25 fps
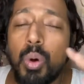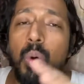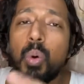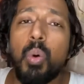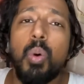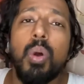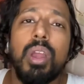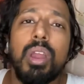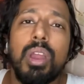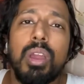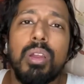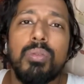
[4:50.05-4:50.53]

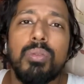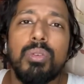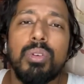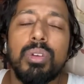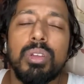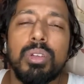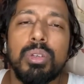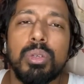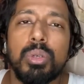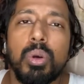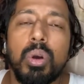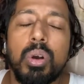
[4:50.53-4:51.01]
going in for
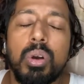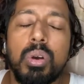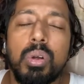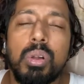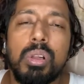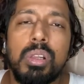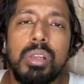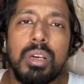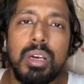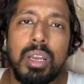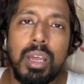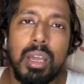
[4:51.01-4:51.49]
the shot
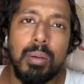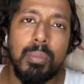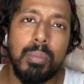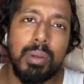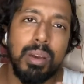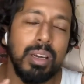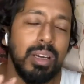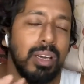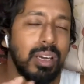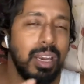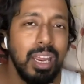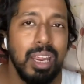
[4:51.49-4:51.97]
all the time
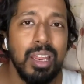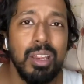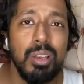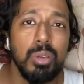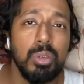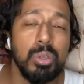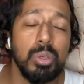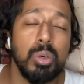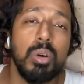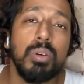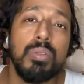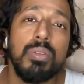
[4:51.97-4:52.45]
and taking
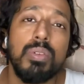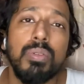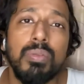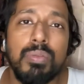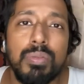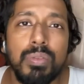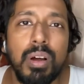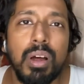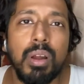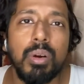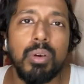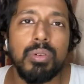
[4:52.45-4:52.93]
the shot from
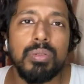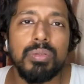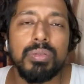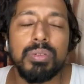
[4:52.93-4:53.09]
far off.